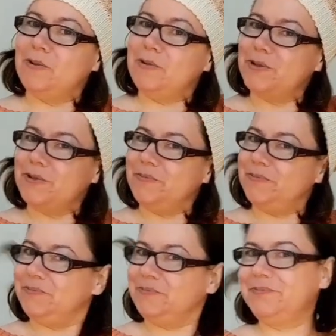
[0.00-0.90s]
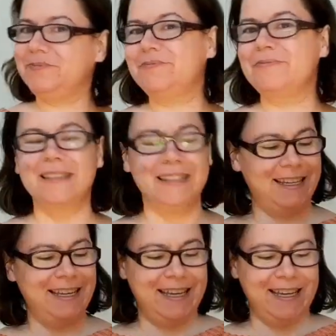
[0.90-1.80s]
also
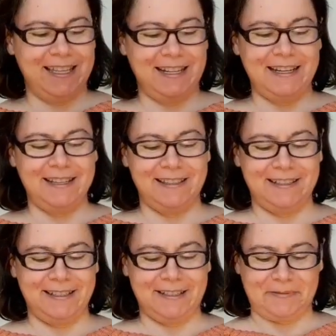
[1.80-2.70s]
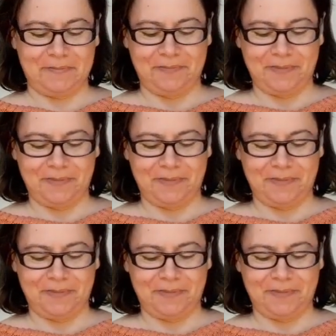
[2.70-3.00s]
like this.